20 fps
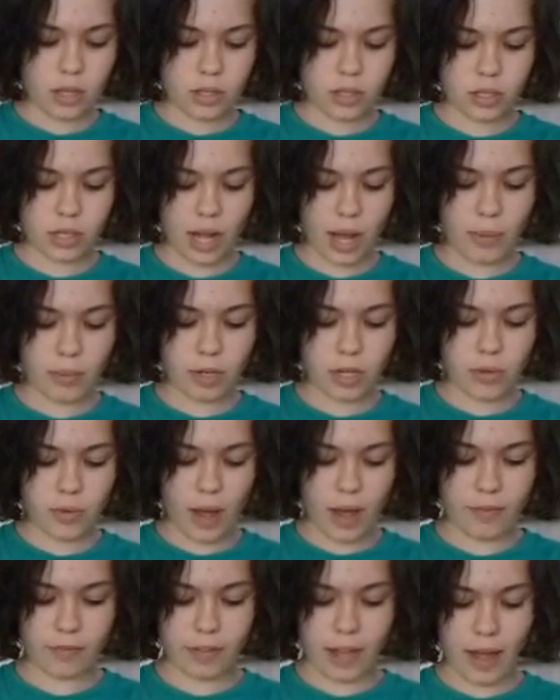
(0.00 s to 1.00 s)
So now what you
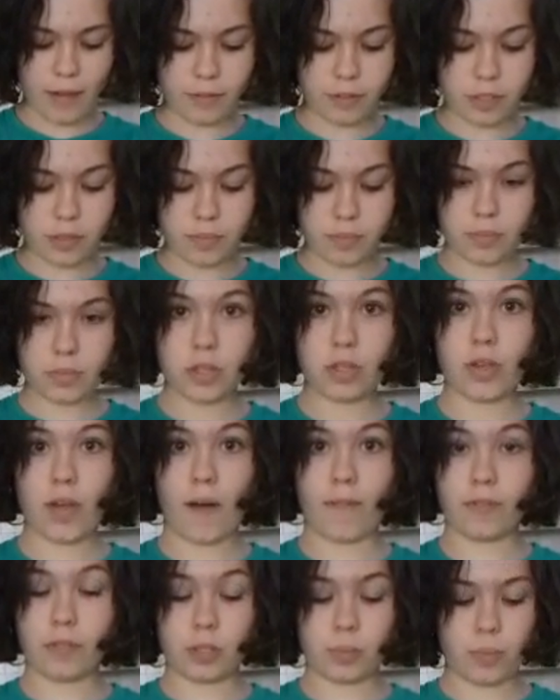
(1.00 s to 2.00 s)
have left, you
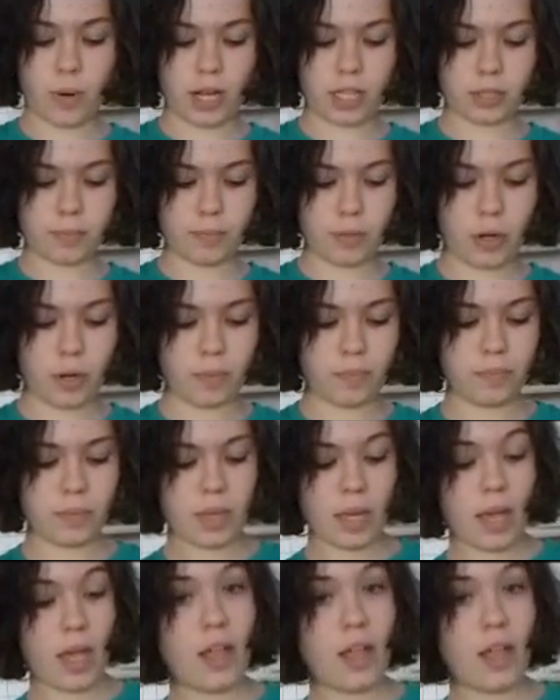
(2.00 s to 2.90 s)
have this breastbone.